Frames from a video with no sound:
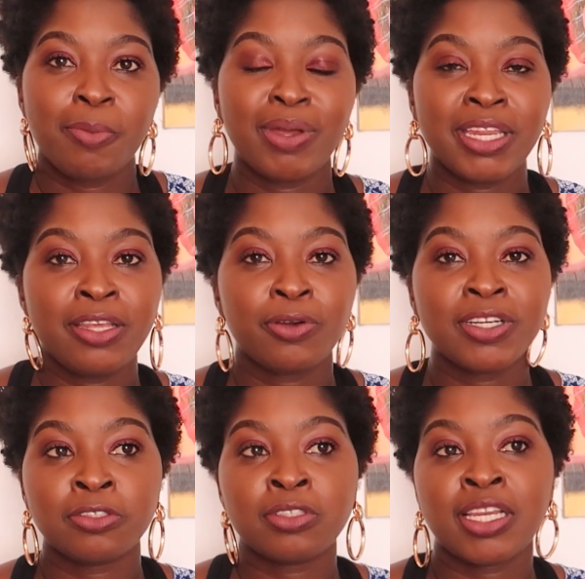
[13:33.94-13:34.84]
but he
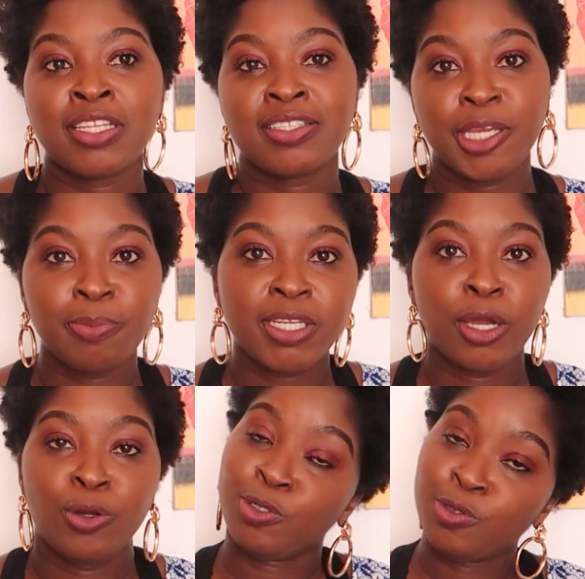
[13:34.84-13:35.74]
occasionally stepped
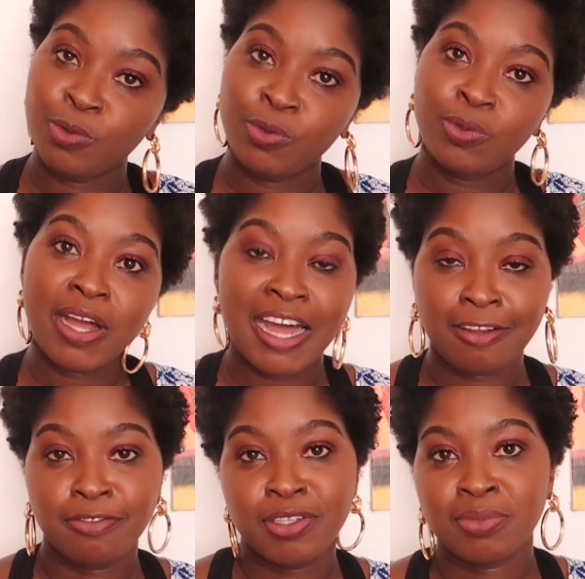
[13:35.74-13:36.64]
out to
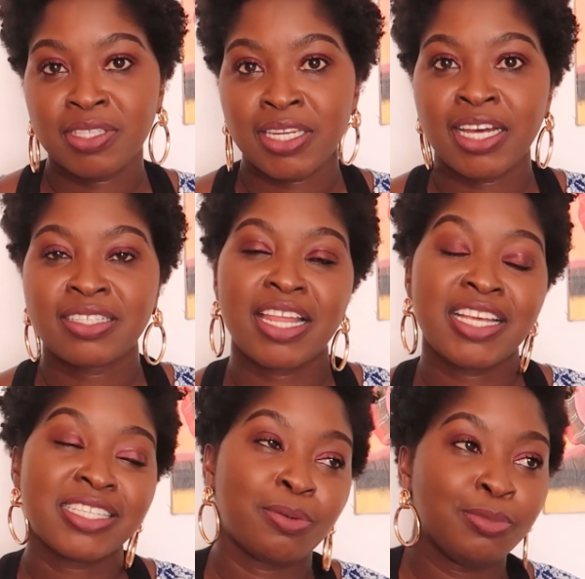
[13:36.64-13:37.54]
have some snacks,
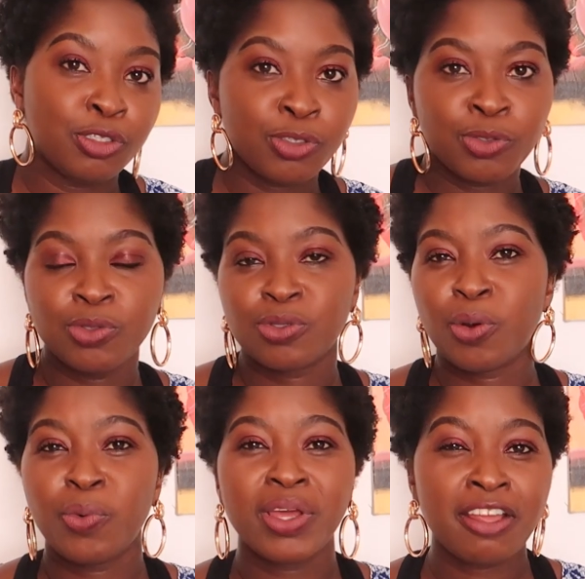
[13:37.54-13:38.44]
like some juice
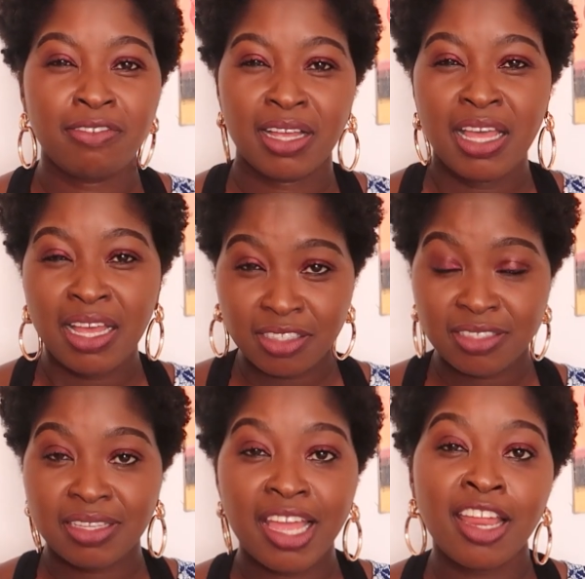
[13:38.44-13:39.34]
or whatever.
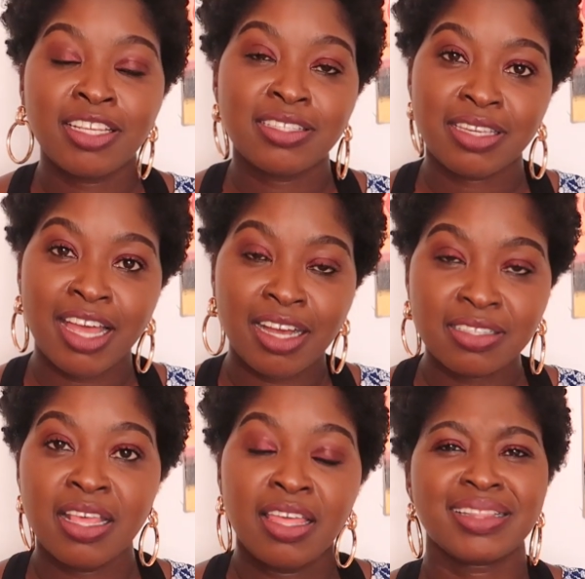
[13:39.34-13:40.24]
Just carry
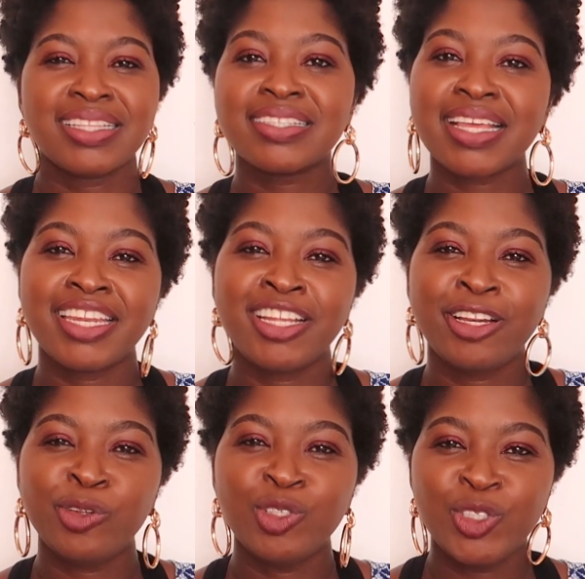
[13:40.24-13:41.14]
snacks. This can
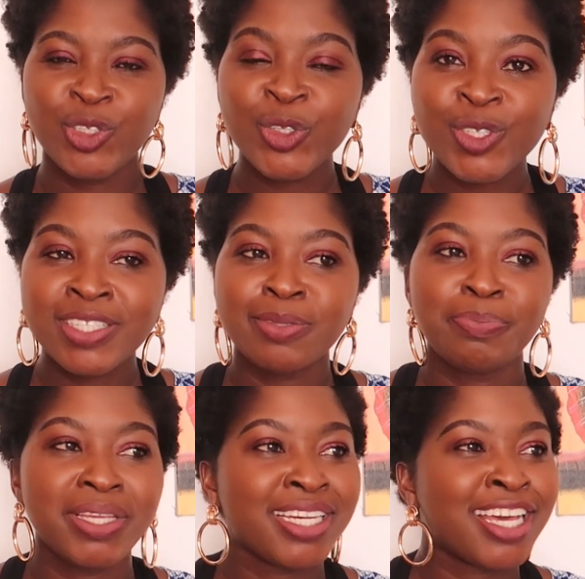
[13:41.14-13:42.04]
include juice,
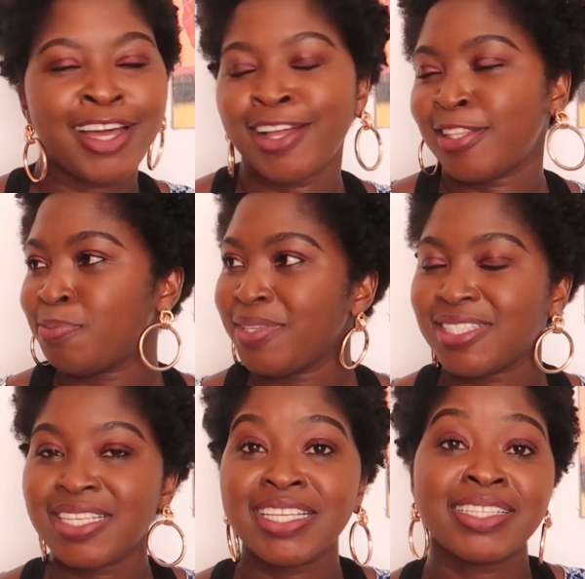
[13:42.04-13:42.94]
peanuts,
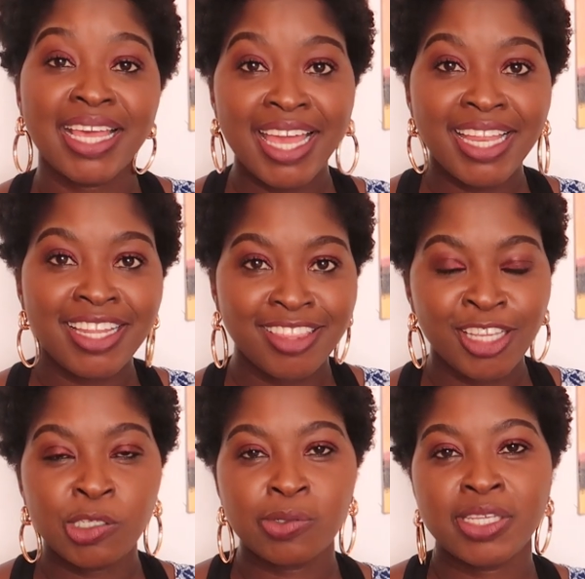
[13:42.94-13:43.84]
biscuits,
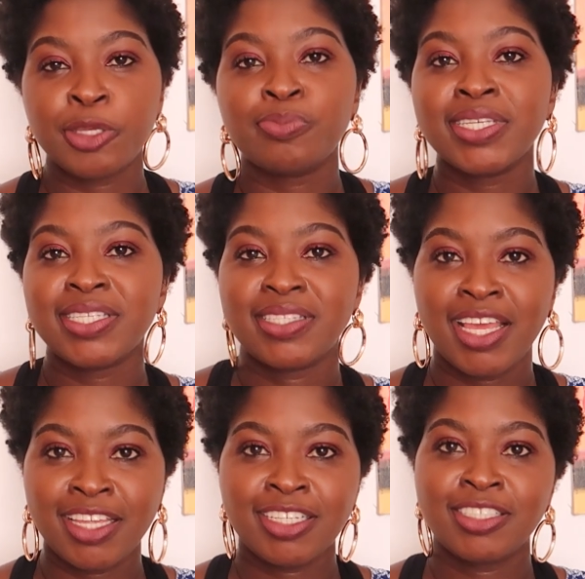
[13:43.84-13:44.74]
anything to keep his
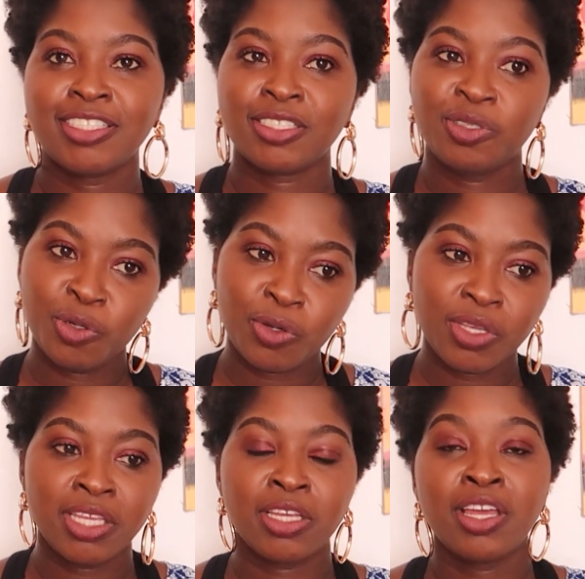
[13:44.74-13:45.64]
energy
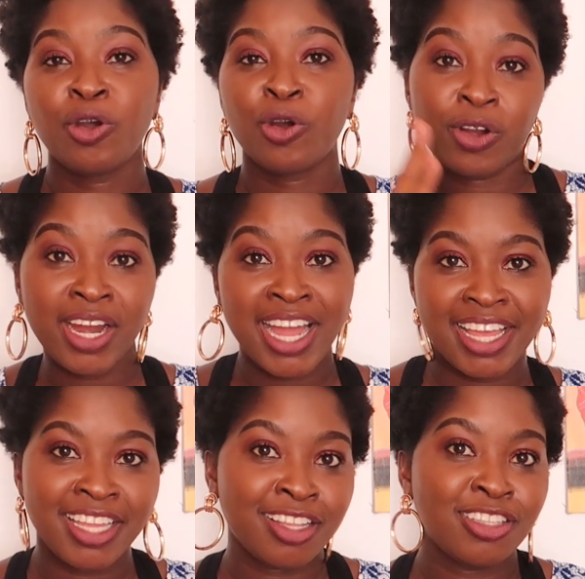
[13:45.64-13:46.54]
going, or
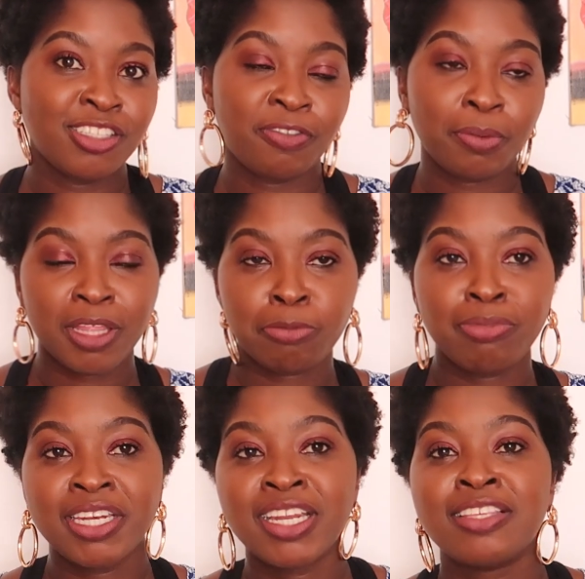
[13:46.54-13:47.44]
her energy if your back
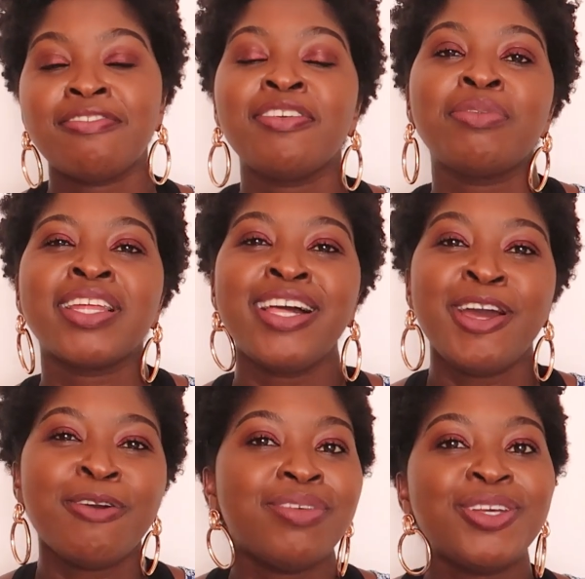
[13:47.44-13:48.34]
partner is female,
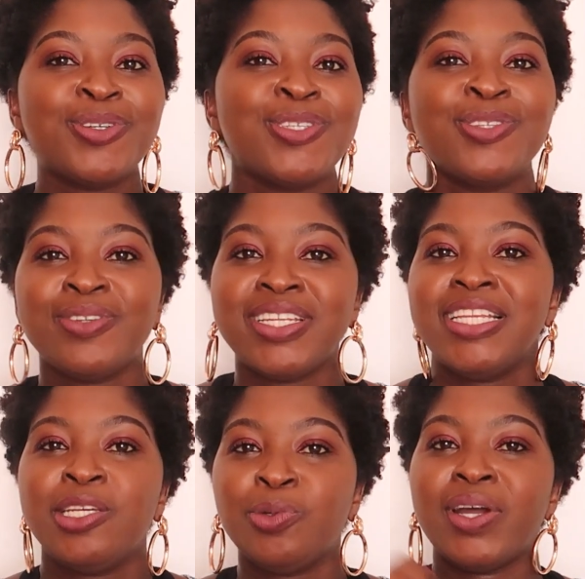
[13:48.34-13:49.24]
because you
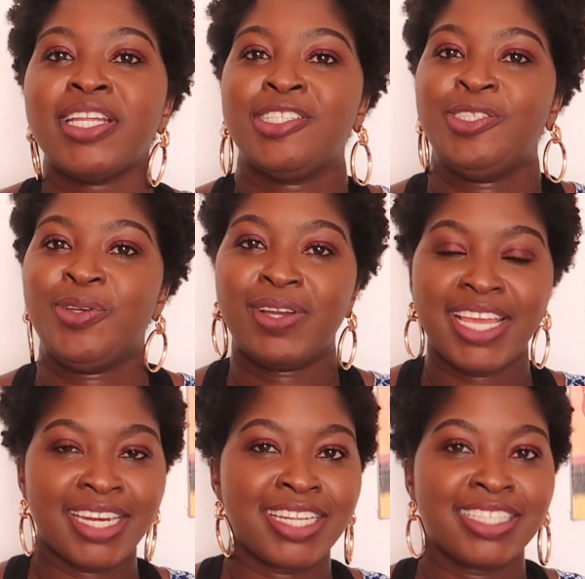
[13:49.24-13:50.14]
really want your
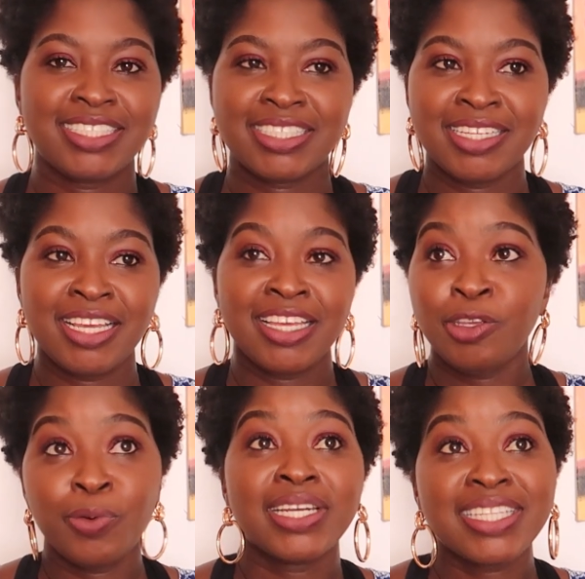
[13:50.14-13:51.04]
energy,
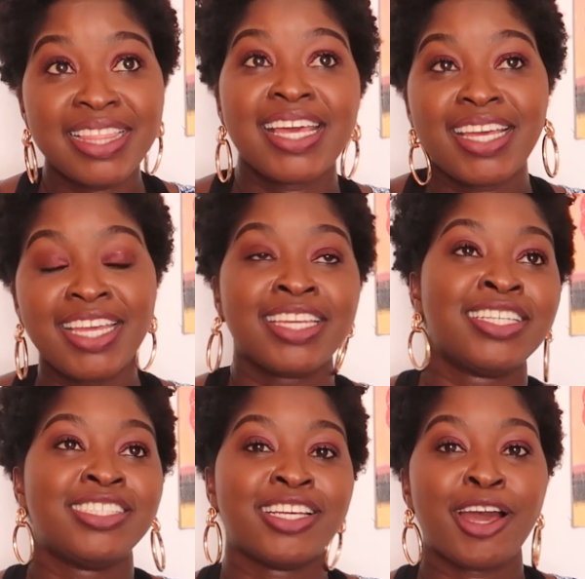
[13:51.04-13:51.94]
you want their
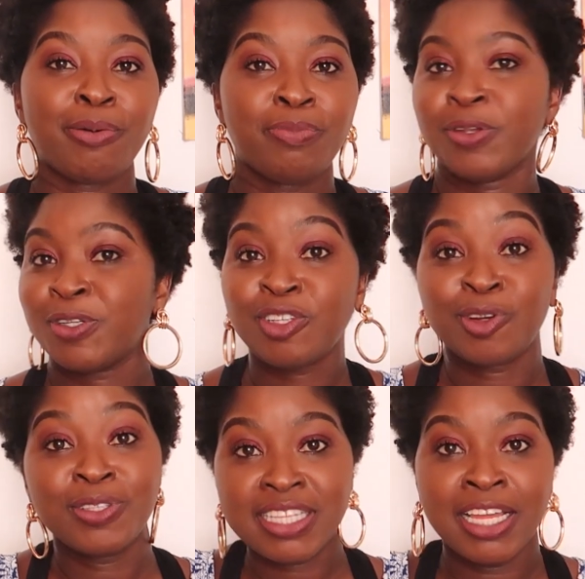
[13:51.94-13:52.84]
energy up. You're not
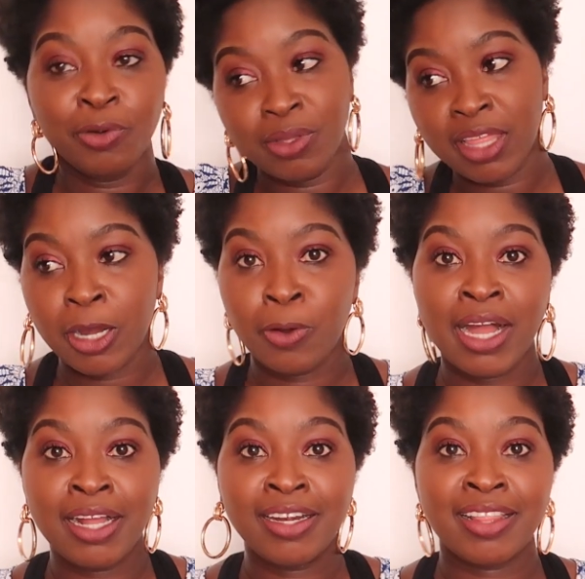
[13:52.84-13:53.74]
concerned with how
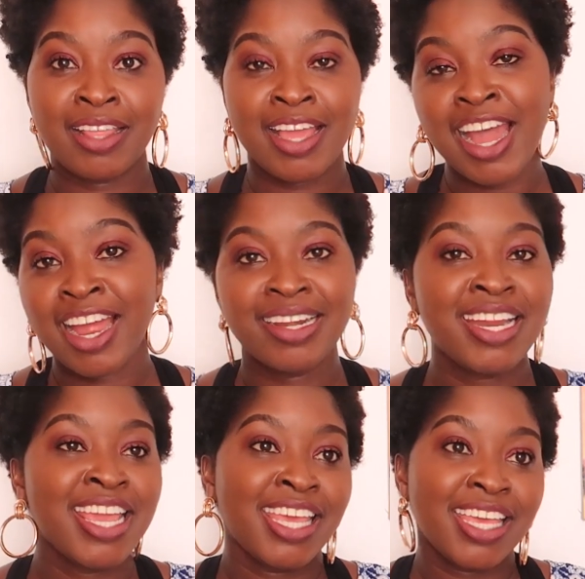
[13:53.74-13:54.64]
hungry they are,
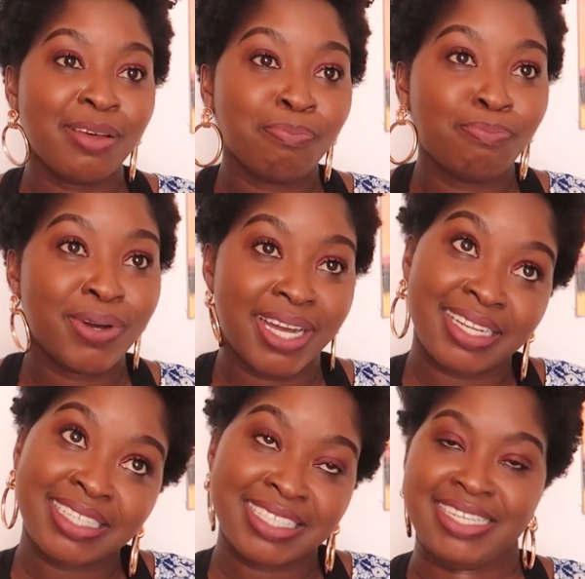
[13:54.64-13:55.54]

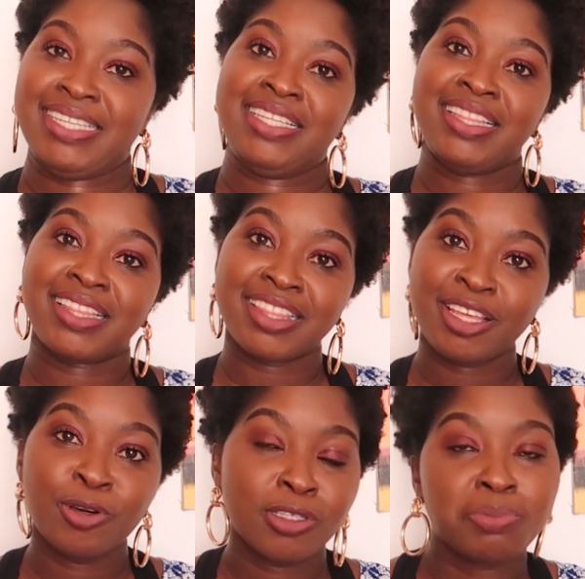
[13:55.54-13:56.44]
but
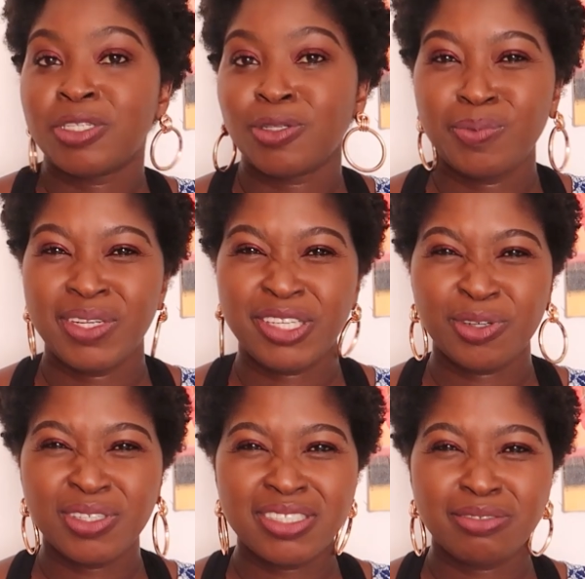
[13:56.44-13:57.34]
the hospital
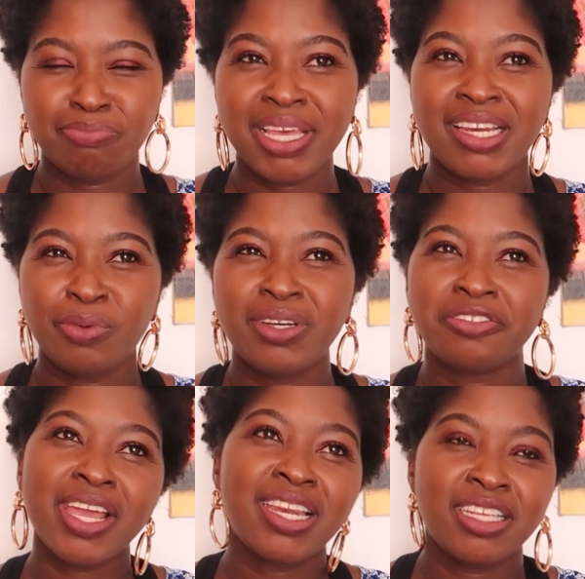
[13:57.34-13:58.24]
will
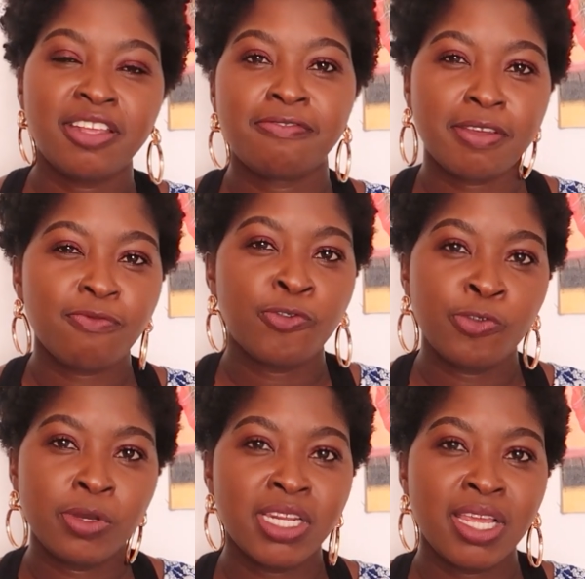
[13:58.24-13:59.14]
rarely give them
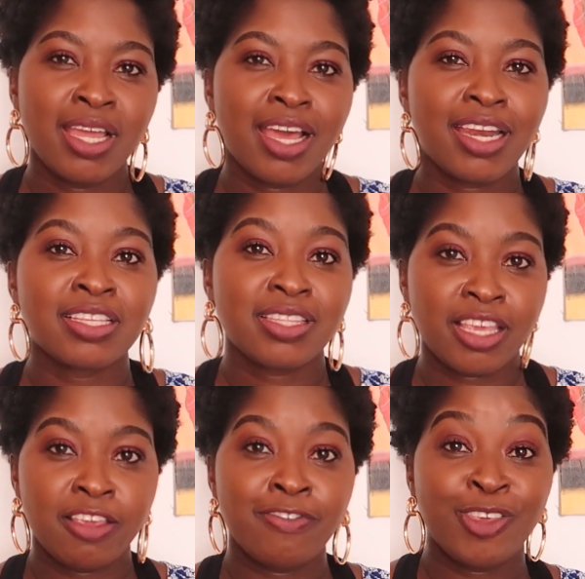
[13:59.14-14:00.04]
food unless they're
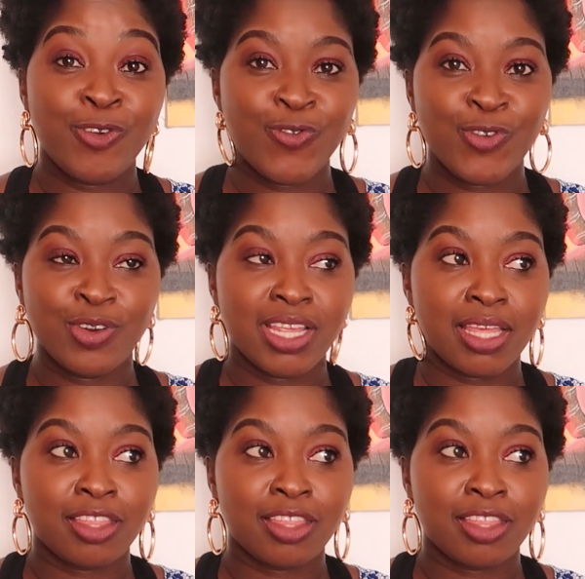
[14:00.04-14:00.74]
giving you food and